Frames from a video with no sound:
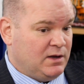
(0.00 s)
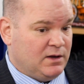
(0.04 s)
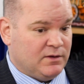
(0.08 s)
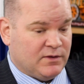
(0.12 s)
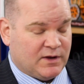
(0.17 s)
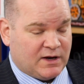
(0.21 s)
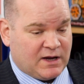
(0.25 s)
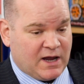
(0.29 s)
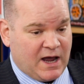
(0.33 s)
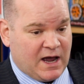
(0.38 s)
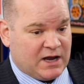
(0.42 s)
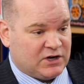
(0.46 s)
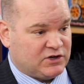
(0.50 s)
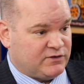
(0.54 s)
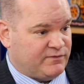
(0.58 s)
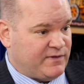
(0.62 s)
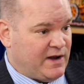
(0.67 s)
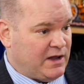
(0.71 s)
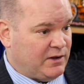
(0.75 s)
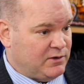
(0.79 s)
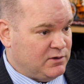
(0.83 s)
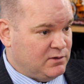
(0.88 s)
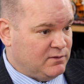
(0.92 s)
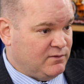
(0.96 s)
The cash
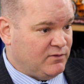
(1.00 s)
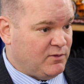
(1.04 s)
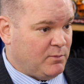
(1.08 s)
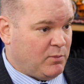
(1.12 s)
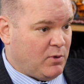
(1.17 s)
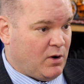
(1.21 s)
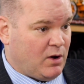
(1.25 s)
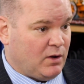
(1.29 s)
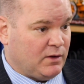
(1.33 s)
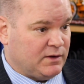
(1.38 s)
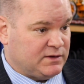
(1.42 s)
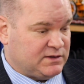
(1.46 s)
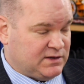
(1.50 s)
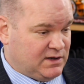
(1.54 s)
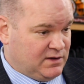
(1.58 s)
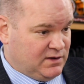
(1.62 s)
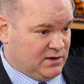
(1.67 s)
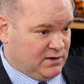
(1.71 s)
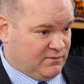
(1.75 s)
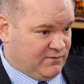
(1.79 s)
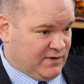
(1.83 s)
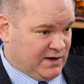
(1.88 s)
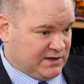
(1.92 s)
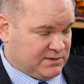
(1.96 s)
value of the policy,
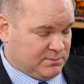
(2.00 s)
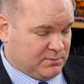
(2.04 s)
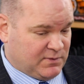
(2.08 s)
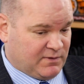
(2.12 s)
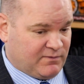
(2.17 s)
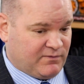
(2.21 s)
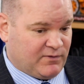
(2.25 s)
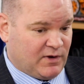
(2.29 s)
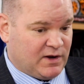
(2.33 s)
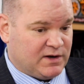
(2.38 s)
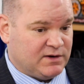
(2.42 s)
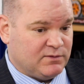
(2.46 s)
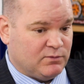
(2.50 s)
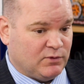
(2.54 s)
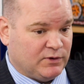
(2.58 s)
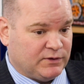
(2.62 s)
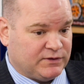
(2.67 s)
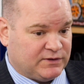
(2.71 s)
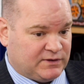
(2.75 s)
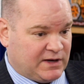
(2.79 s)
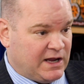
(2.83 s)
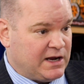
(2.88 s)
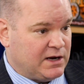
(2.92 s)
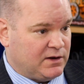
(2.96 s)
the investment fund, will
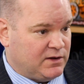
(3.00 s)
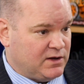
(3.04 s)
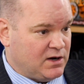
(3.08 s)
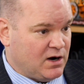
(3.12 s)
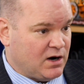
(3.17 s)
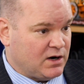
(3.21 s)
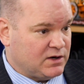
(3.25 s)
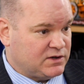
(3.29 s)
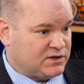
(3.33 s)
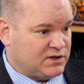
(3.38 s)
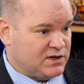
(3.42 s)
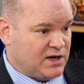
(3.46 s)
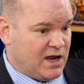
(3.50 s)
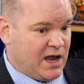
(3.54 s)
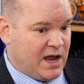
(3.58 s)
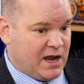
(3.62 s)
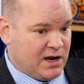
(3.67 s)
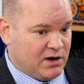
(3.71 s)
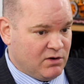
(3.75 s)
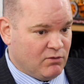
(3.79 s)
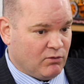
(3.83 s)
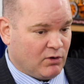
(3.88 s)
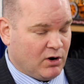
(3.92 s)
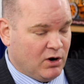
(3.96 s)
stay in the
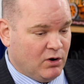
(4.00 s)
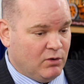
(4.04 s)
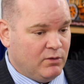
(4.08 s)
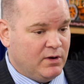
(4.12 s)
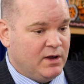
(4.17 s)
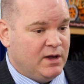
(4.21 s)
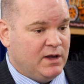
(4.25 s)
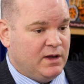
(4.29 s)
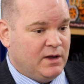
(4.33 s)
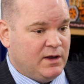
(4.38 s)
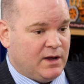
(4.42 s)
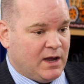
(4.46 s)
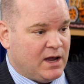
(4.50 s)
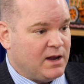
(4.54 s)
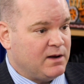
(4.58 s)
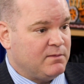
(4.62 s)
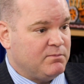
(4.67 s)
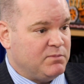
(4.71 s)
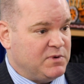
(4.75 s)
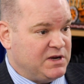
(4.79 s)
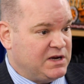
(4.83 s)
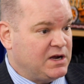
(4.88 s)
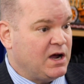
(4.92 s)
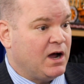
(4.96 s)
RCA, grow,
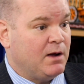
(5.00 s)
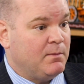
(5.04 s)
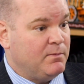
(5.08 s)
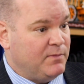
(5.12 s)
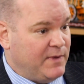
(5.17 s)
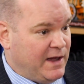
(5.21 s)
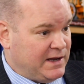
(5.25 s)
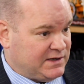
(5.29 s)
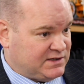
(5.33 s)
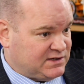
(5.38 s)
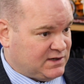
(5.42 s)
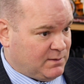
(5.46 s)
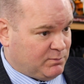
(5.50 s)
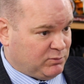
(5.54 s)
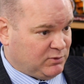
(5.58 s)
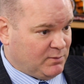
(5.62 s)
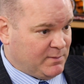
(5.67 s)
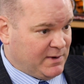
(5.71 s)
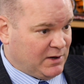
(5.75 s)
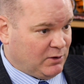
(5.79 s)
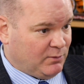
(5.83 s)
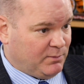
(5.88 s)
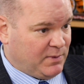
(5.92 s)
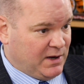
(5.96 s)
and become that
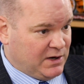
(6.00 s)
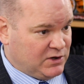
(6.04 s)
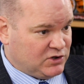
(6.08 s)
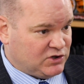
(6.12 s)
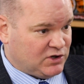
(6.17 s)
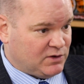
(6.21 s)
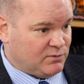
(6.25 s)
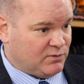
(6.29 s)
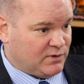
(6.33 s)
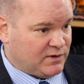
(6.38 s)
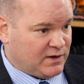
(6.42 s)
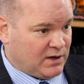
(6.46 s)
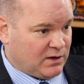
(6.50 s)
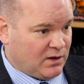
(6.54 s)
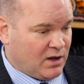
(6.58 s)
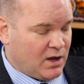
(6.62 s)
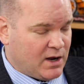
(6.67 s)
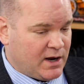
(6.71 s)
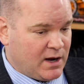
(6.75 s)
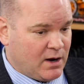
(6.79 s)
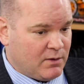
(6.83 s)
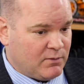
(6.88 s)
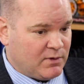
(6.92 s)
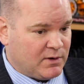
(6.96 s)
supplemental pension when
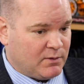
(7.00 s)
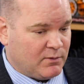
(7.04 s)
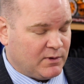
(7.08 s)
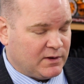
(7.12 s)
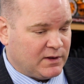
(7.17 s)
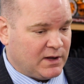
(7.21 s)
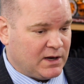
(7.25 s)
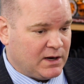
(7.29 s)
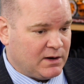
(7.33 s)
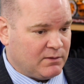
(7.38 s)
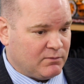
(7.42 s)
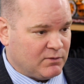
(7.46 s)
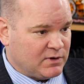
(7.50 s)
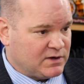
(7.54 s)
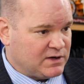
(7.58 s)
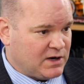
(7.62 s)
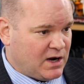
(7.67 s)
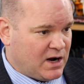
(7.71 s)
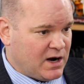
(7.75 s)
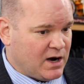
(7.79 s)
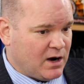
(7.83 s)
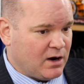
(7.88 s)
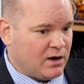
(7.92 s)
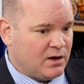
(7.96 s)
they
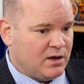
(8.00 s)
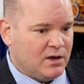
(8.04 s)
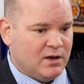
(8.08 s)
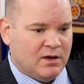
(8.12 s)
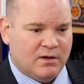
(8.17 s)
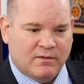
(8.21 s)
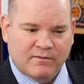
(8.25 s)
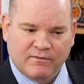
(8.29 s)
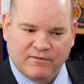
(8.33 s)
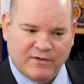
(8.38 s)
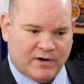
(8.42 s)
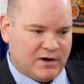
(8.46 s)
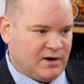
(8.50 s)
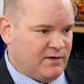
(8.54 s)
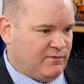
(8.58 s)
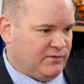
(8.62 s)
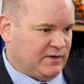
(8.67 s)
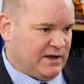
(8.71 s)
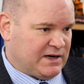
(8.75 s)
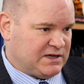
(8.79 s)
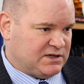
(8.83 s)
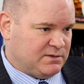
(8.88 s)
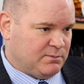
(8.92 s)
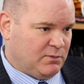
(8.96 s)
retire. Very
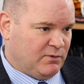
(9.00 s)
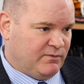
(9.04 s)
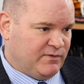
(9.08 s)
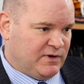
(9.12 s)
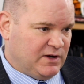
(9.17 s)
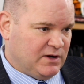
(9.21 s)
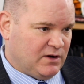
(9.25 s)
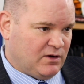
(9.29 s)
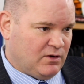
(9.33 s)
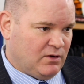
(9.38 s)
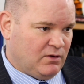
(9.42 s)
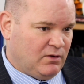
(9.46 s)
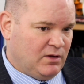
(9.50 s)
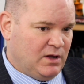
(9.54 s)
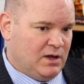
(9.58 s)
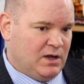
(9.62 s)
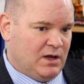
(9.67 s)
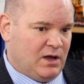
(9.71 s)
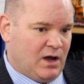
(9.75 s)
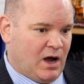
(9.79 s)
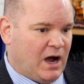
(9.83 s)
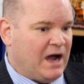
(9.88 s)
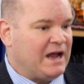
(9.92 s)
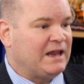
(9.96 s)
flexible vehicle.
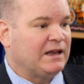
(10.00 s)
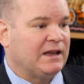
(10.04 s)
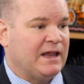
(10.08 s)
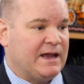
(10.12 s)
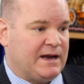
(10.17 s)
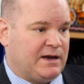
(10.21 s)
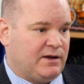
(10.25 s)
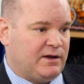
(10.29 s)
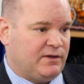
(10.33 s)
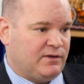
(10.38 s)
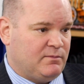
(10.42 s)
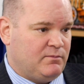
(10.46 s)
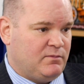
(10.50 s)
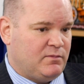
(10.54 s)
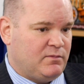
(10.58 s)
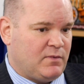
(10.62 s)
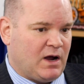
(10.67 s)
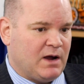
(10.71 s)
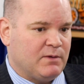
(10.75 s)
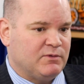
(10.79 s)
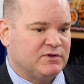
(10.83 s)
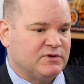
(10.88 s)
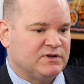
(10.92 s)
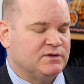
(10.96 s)
I like them.
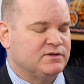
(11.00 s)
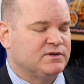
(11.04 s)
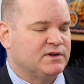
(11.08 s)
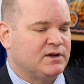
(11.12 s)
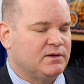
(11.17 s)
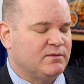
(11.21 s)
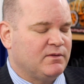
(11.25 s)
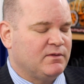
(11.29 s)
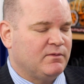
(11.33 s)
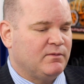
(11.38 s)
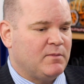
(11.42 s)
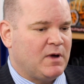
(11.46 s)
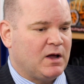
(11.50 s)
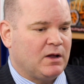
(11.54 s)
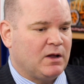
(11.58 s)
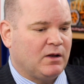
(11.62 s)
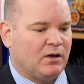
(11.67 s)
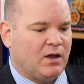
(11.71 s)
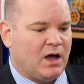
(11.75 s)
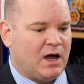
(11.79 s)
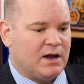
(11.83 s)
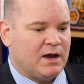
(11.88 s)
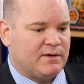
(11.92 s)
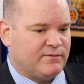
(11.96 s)
I was using a
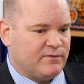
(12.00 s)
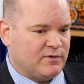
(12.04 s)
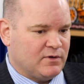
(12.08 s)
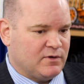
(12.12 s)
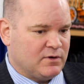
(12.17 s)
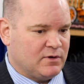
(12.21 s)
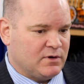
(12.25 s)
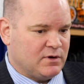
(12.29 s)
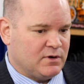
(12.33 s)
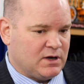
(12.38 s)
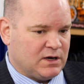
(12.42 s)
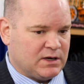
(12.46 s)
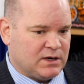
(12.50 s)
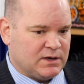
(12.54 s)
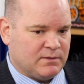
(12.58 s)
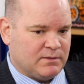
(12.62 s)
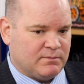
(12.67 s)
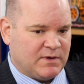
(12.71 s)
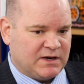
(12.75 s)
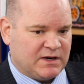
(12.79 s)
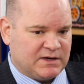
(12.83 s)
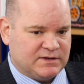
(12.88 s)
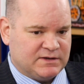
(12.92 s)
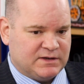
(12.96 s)
lot for
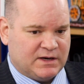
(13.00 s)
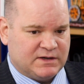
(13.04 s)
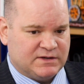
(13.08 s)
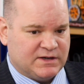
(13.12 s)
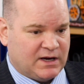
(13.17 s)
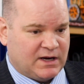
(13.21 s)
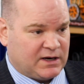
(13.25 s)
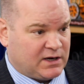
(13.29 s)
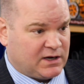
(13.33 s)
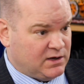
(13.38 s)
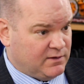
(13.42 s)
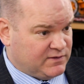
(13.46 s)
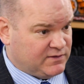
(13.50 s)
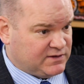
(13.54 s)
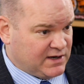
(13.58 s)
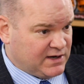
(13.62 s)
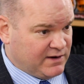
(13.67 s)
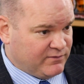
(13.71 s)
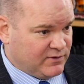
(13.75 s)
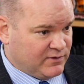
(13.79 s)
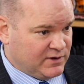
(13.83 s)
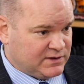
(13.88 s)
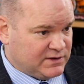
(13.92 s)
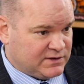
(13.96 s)
executive
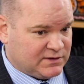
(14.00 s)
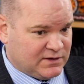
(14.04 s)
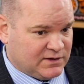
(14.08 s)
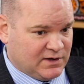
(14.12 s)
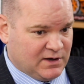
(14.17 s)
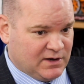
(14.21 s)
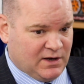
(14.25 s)
severance.